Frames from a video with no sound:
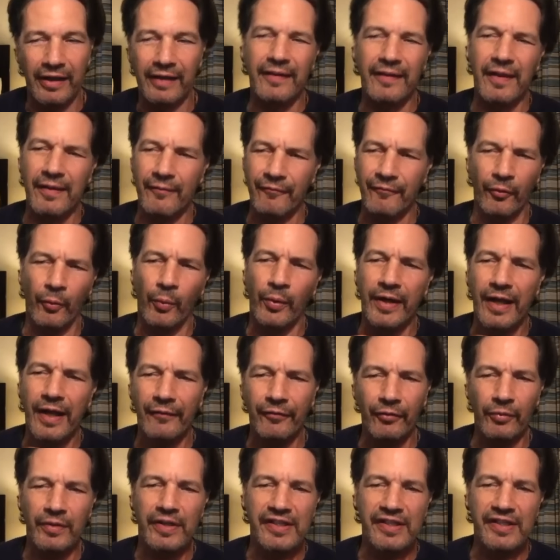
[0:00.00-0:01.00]
then for whatever
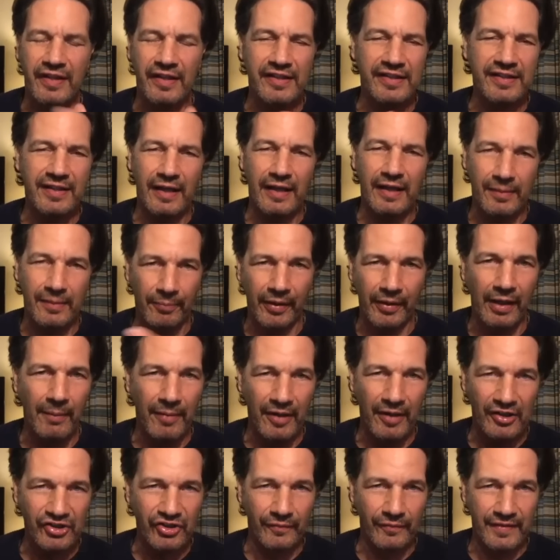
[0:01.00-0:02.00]
reason, they decided to bring a
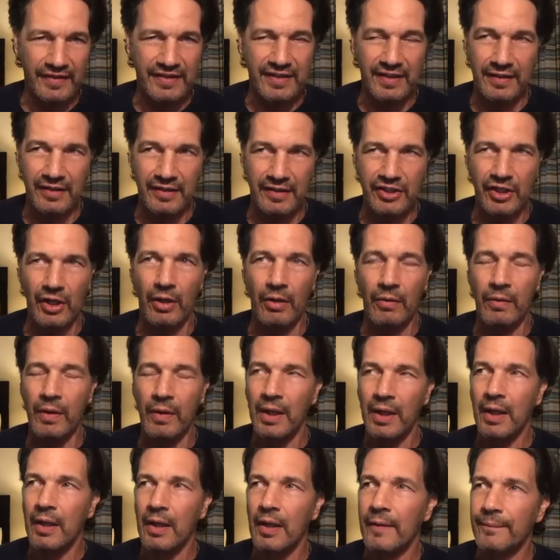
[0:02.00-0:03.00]
bunch of us in. So
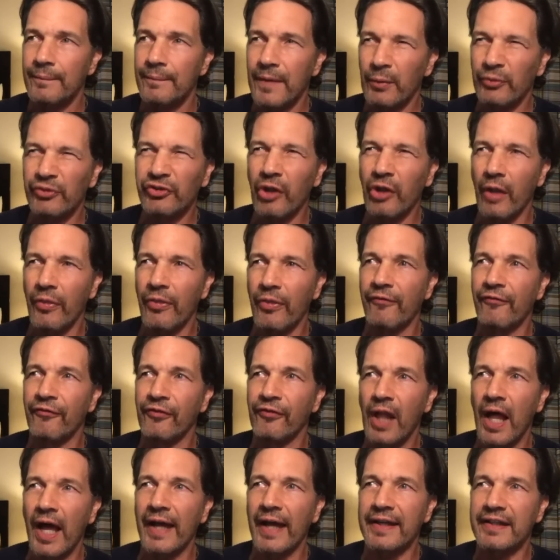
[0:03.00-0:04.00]
it was called The
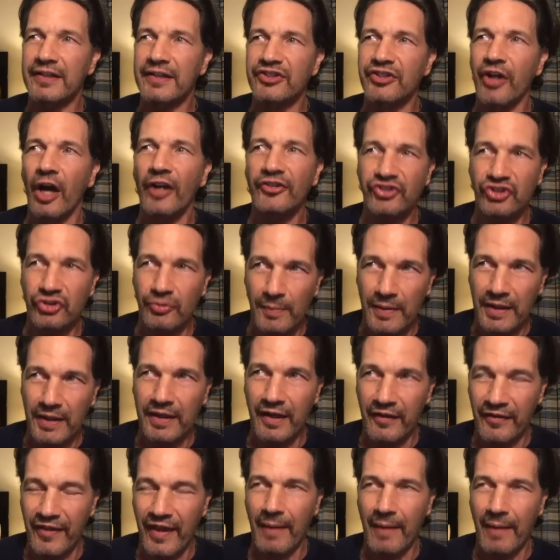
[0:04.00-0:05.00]
Flying Dutchman at that